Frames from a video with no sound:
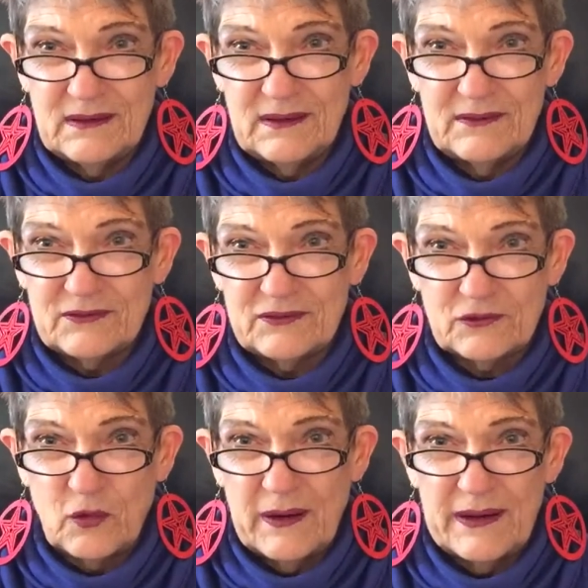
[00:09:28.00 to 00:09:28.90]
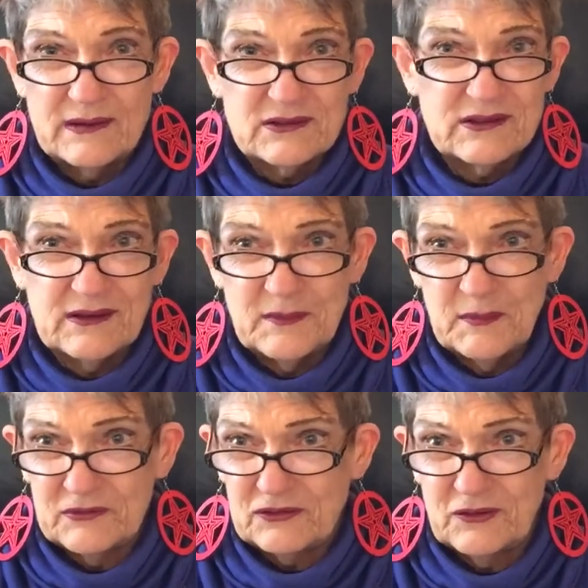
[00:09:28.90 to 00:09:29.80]
it's quite
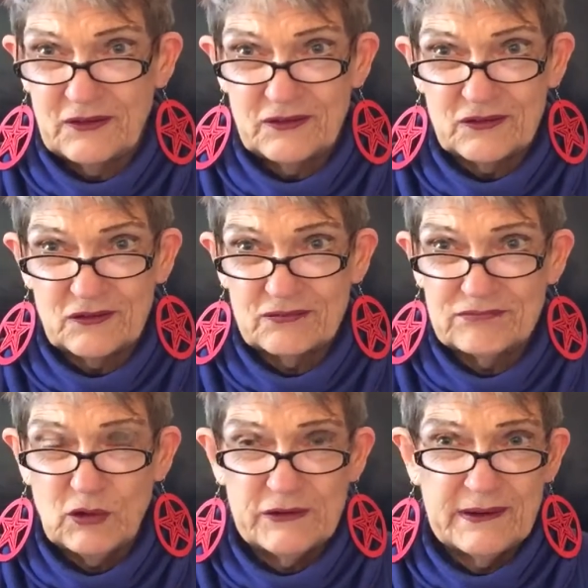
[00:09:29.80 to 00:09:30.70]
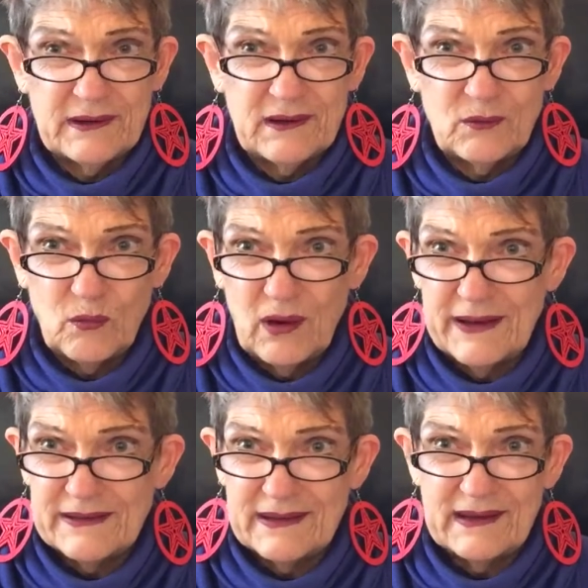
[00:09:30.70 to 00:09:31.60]
mysterious who did it,
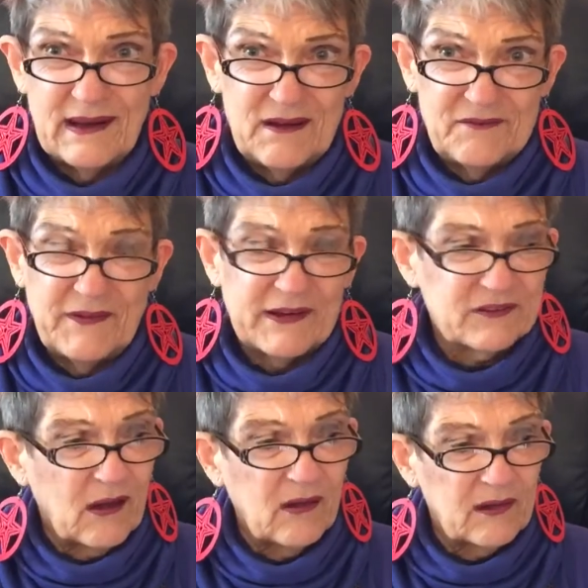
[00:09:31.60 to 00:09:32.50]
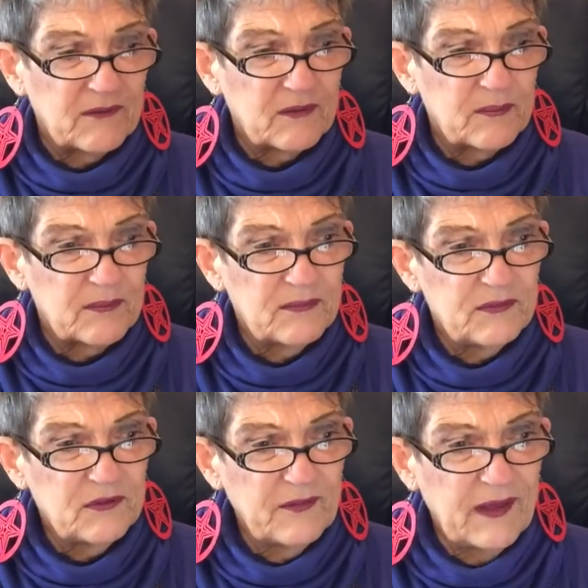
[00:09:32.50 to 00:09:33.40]
why did it, and it affects all of them.
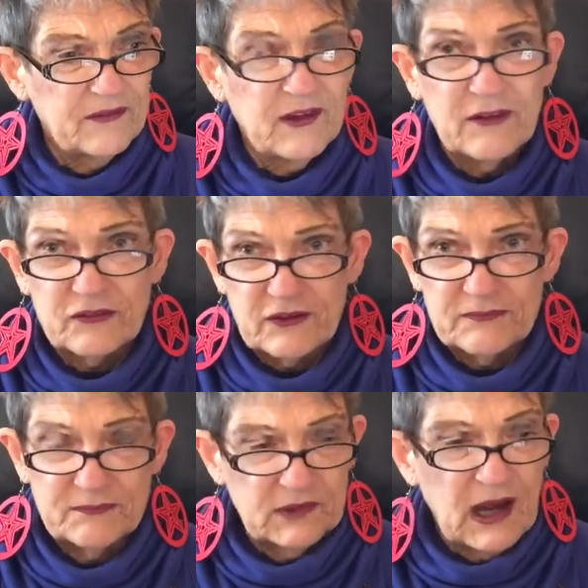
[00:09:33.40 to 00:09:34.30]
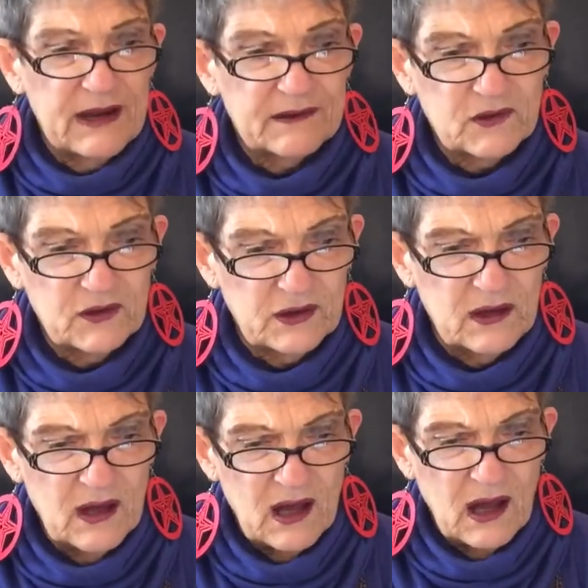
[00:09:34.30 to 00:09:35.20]
So that sounds kind of good.
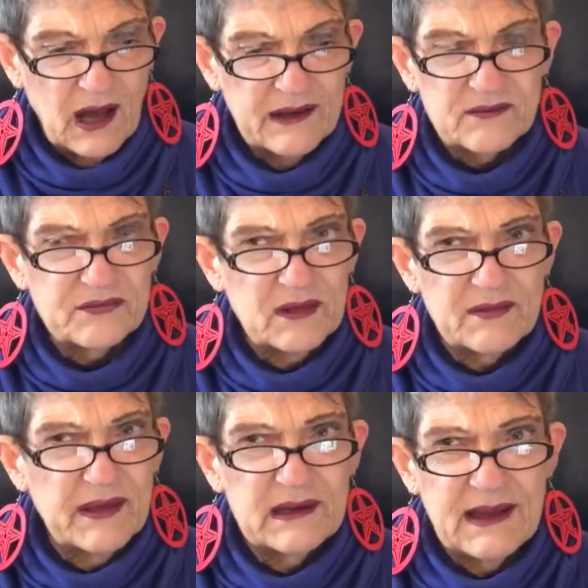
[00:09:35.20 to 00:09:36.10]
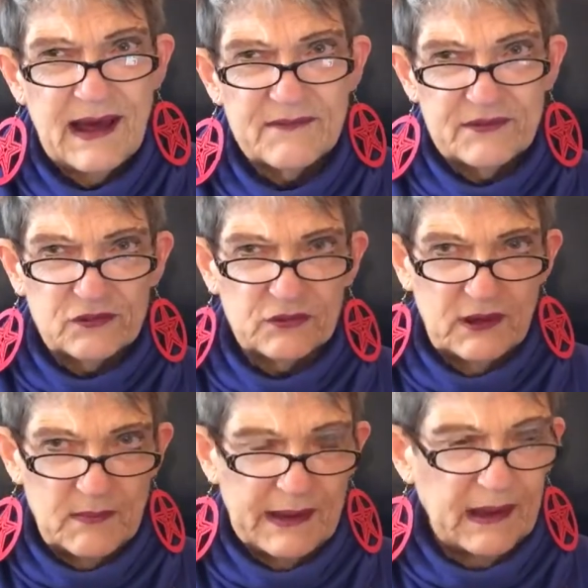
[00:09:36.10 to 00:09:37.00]
I don't think, they didn't have this one
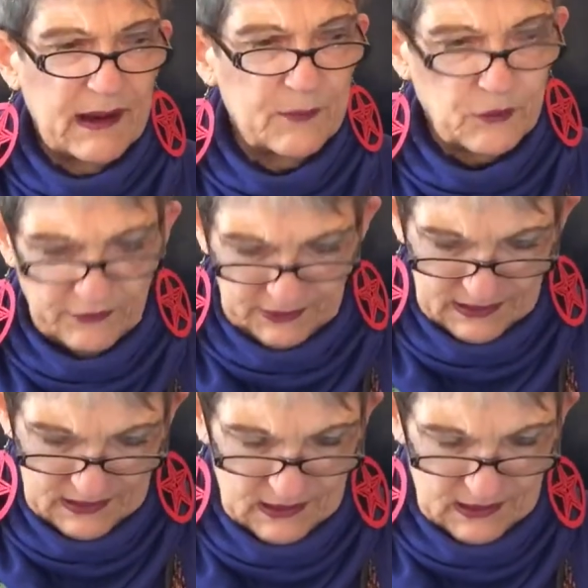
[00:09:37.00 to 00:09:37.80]
at my library.